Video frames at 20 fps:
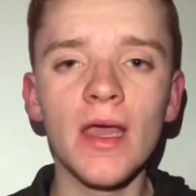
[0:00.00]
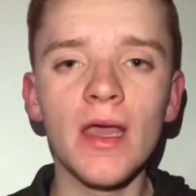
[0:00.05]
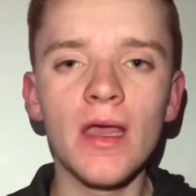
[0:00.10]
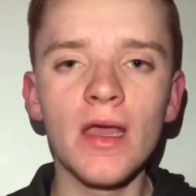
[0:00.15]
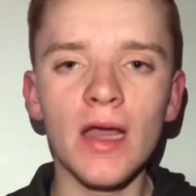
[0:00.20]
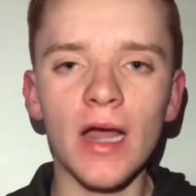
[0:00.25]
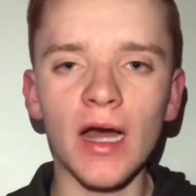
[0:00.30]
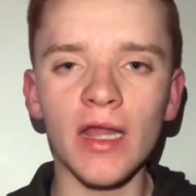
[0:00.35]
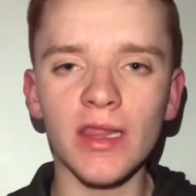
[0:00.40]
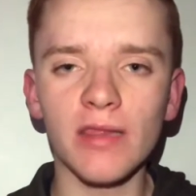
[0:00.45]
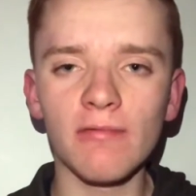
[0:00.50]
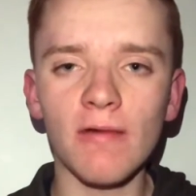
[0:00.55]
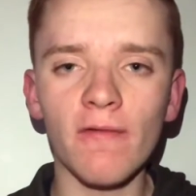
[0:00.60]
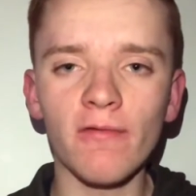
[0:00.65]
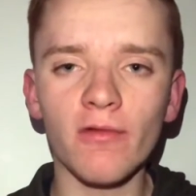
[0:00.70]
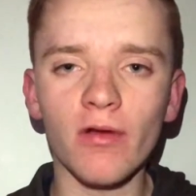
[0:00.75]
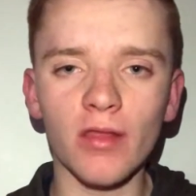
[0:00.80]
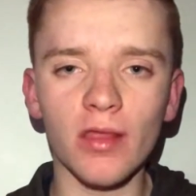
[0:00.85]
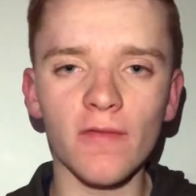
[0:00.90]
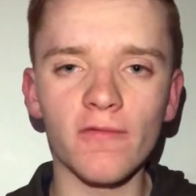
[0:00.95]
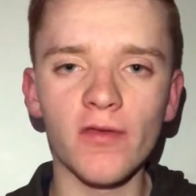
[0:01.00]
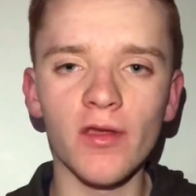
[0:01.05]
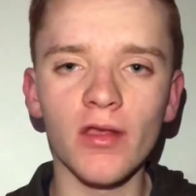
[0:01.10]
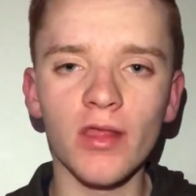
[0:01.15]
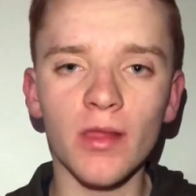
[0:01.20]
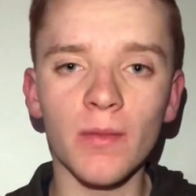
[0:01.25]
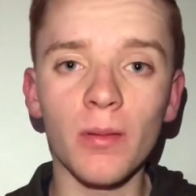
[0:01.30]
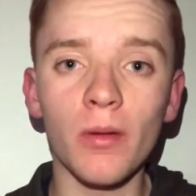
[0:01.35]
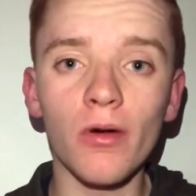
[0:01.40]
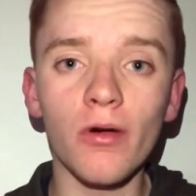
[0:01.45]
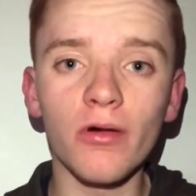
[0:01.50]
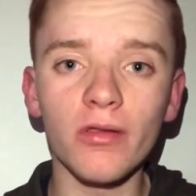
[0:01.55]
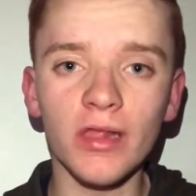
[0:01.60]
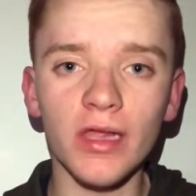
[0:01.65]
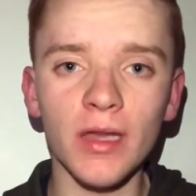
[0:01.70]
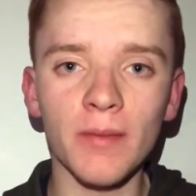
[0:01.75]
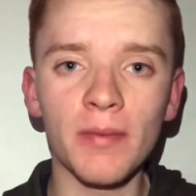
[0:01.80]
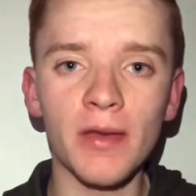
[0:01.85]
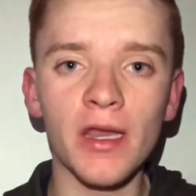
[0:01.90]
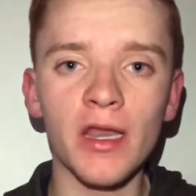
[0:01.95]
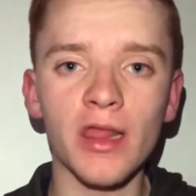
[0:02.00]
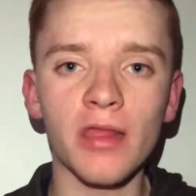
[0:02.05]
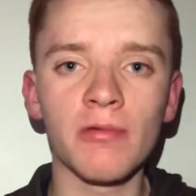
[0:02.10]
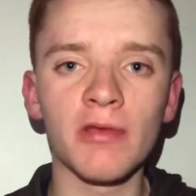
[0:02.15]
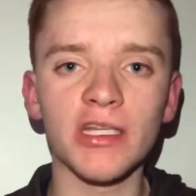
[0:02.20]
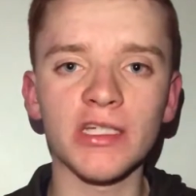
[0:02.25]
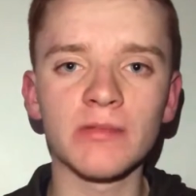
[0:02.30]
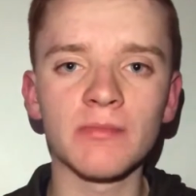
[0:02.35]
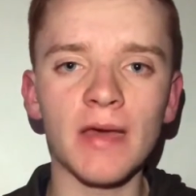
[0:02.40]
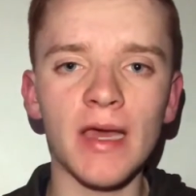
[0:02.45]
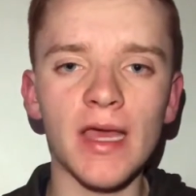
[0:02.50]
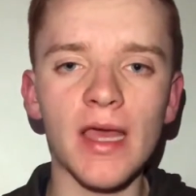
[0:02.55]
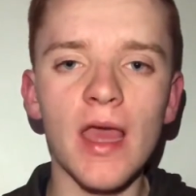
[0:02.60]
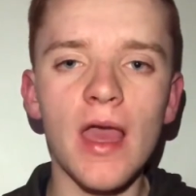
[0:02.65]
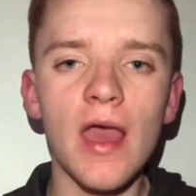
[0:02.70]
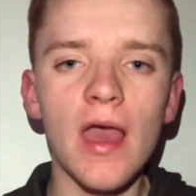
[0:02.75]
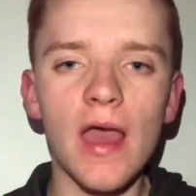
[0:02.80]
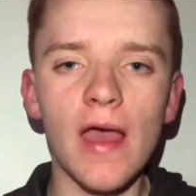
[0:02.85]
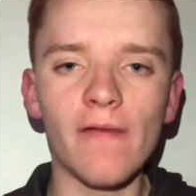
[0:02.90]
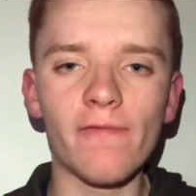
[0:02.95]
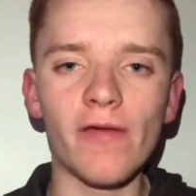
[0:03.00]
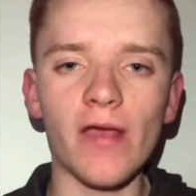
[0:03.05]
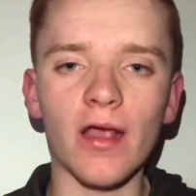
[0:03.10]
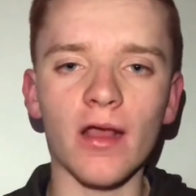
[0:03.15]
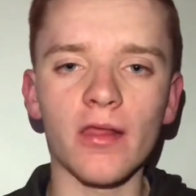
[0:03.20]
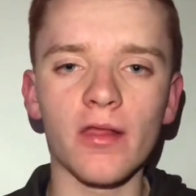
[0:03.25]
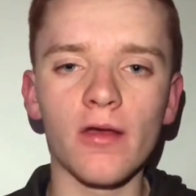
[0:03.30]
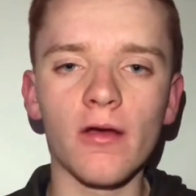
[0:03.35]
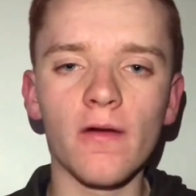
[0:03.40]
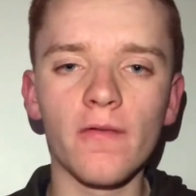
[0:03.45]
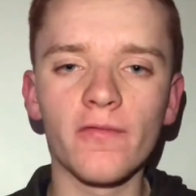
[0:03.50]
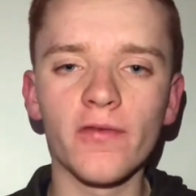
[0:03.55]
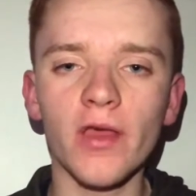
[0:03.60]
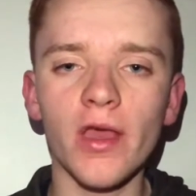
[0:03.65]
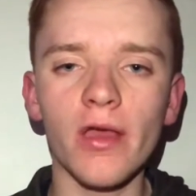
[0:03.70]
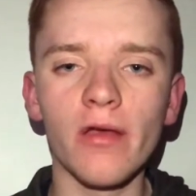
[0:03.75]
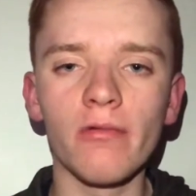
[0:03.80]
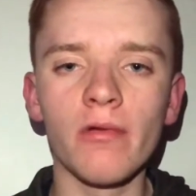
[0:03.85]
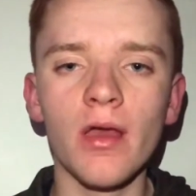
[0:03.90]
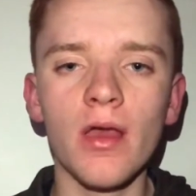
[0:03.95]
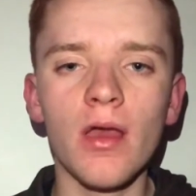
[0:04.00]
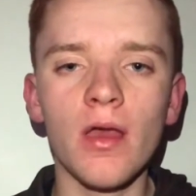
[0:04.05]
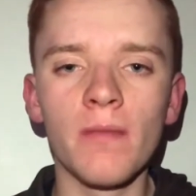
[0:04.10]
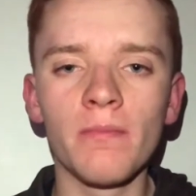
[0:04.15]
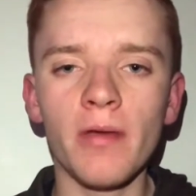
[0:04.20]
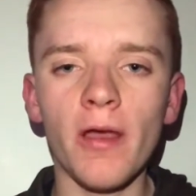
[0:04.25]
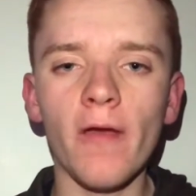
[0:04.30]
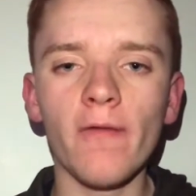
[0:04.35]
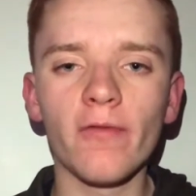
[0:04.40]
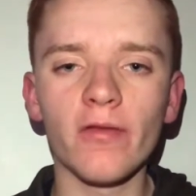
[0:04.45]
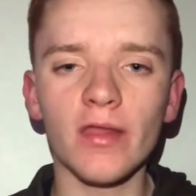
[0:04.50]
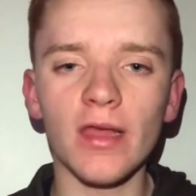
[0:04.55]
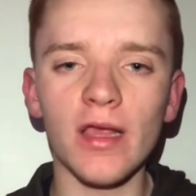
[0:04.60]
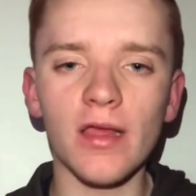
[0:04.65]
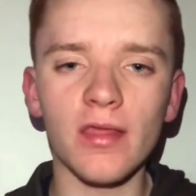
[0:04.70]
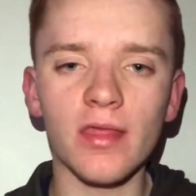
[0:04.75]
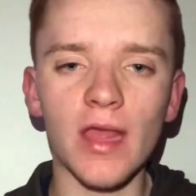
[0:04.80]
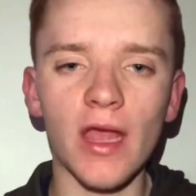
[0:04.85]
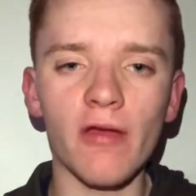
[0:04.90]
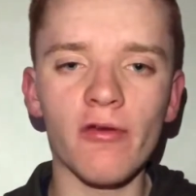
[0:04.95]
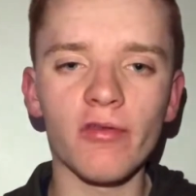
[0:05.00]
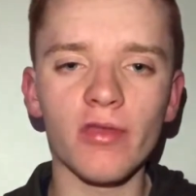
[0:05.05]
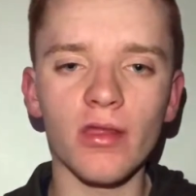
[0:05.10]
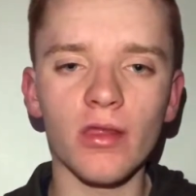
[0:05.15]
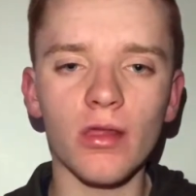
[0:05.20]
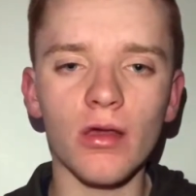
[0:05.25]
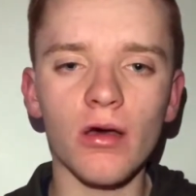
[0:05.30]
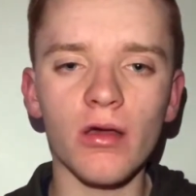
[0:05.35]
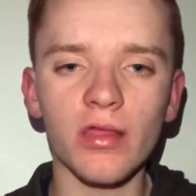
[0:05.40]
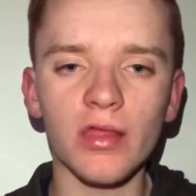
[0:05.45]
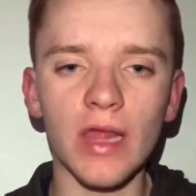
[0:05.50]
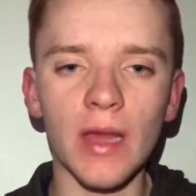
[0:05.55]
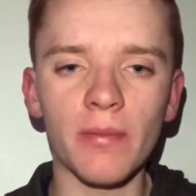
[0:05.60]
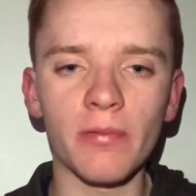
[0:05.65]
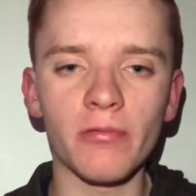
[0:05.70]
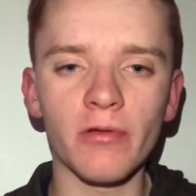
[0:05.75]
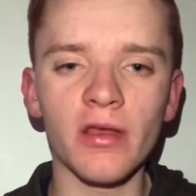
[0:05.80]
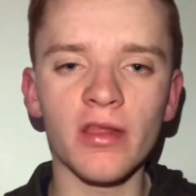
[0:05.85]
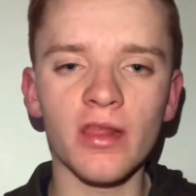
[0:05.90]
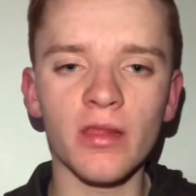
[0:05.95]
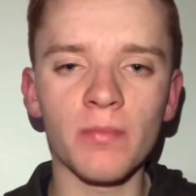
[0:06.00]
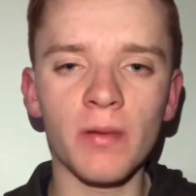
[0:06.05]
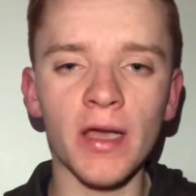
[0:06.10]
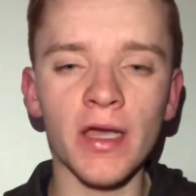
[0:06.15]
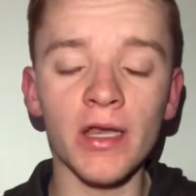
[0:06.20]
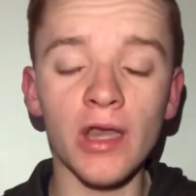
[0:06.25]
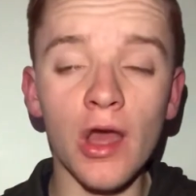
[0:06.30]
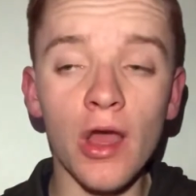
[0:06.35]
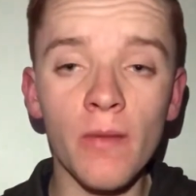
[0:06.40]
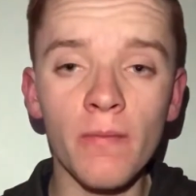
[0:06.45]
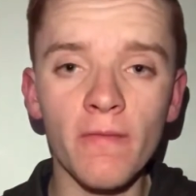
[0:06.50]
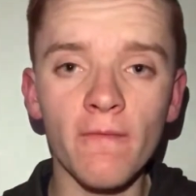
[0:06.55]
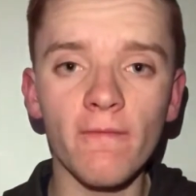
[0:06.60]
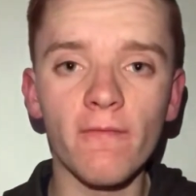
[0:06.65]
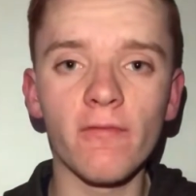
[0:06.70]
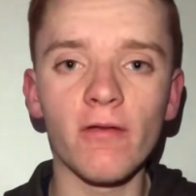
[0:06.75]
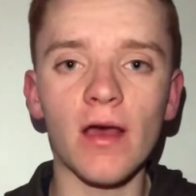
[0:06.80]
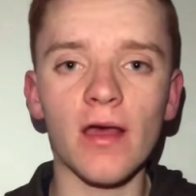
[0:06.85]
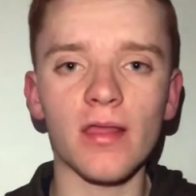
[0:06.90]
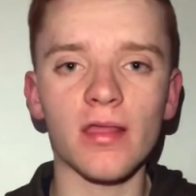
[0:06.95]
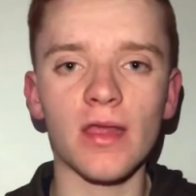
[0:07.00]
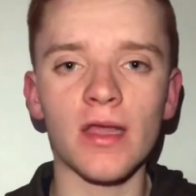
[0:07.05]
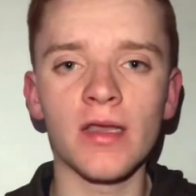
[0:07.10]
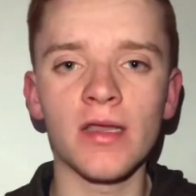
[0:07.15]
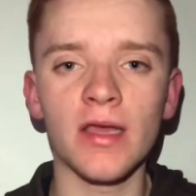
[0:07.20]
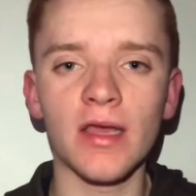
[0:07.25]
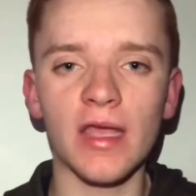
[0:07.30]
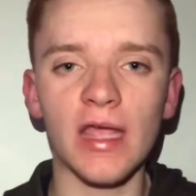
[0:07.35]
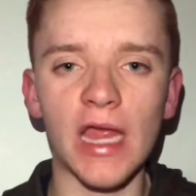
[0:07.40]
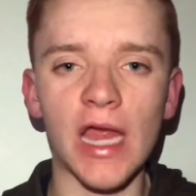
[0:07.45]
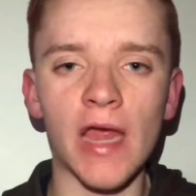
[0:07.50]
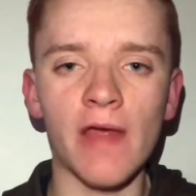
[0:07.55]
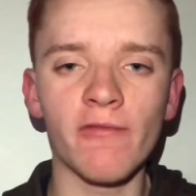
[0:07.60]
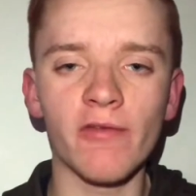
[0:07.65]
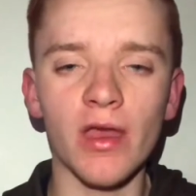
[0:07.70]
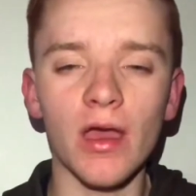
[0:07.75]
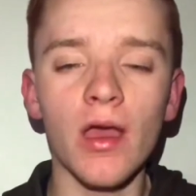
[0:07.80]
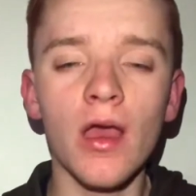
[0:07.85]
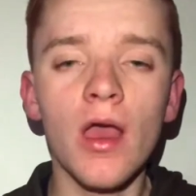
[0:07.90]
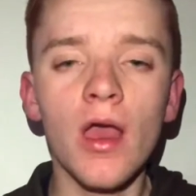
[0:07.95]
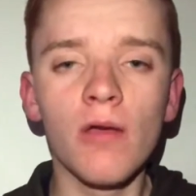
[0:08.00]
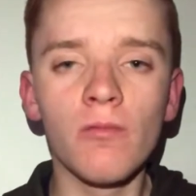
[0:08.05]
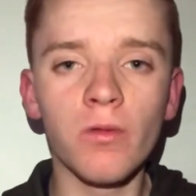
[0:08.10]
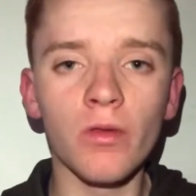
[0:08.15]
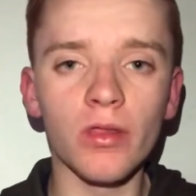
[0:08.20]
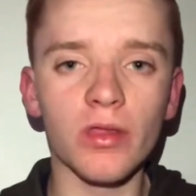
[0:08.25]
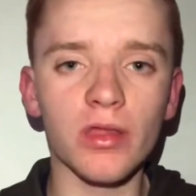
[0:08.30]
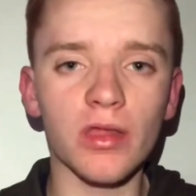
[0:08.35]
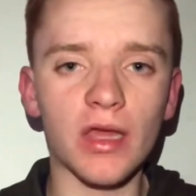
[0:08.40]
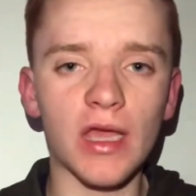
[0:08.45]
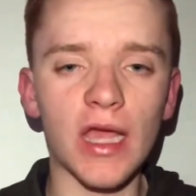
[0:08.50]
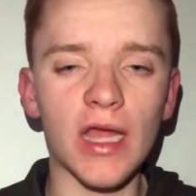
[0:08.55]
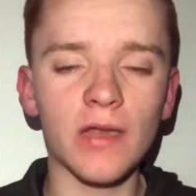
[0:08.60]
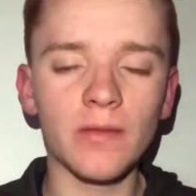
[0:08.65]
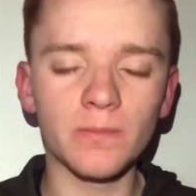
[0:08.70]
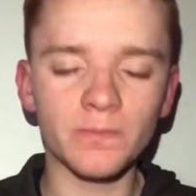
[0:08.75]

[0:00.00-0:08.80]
and you have got a few supporting pillars which may affect your view. Both of these terraces are separated by an open flat standing area once again,